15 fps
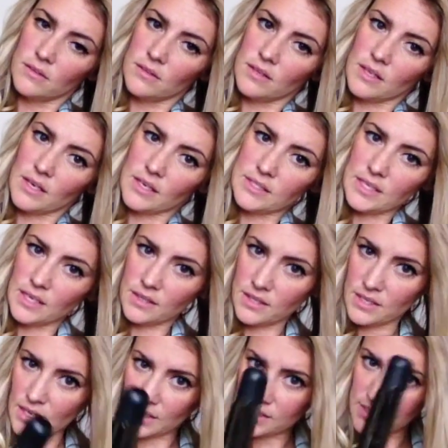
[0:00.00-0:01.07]
Then I take the
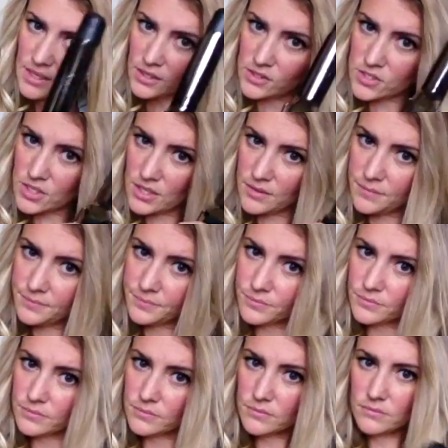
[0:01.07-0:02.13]
next section.
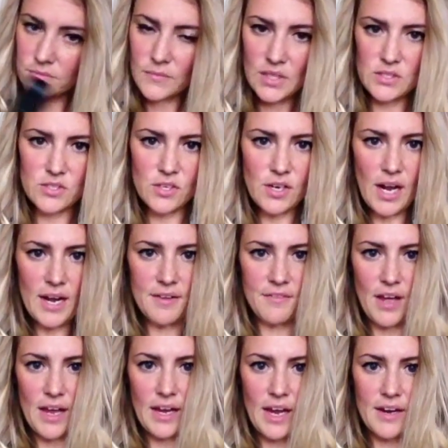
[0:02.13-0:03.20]
So
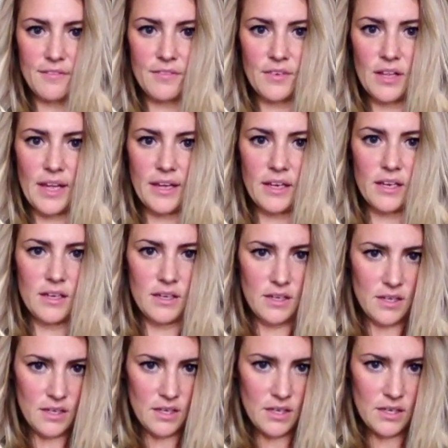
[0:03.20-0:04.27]
I kind of like
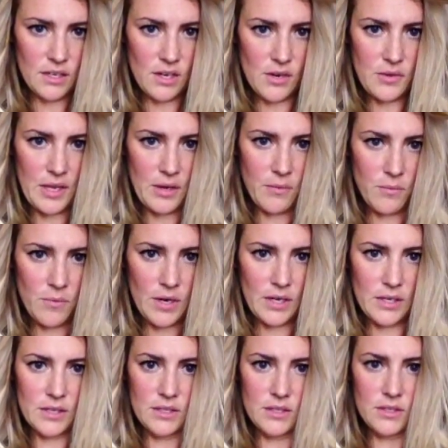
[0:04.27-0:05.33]
go like
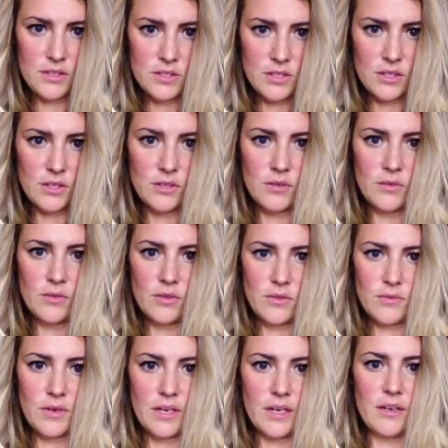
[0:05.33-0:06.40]
1, 2,
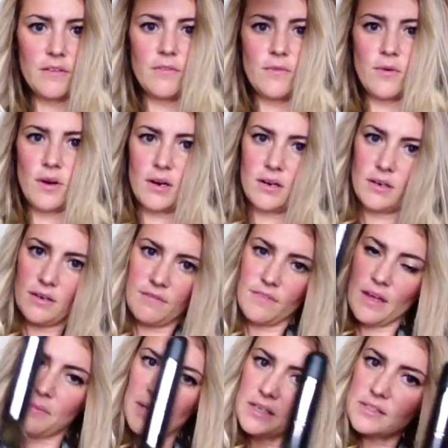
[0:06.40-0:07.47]
3, 4, if
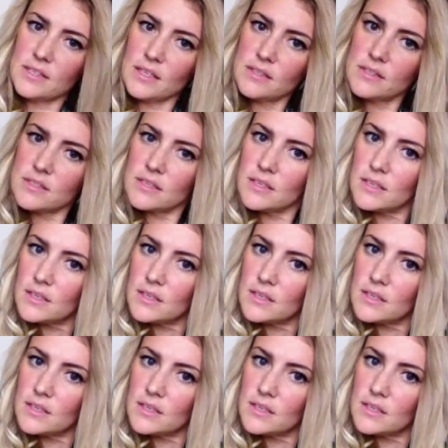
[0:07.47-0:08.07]
that makes sense.